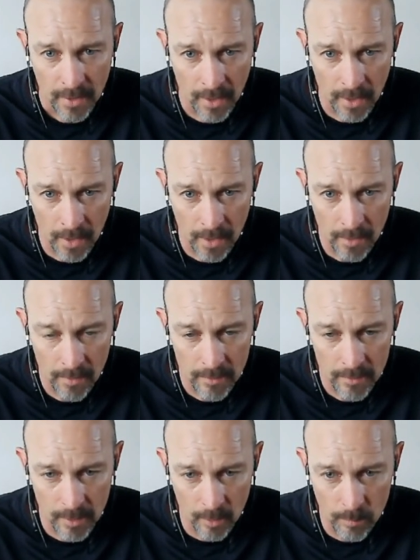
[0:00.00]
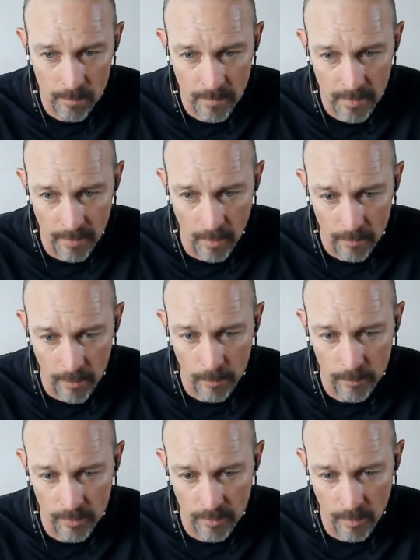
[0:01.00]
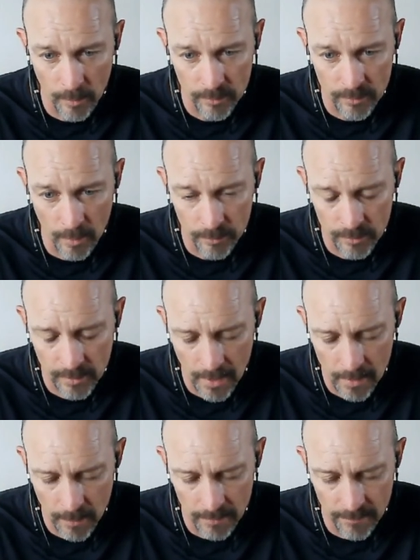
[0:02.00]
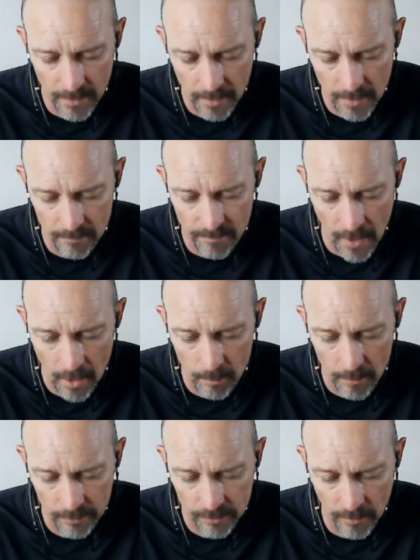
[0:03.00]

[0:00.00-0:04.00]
those type of environments.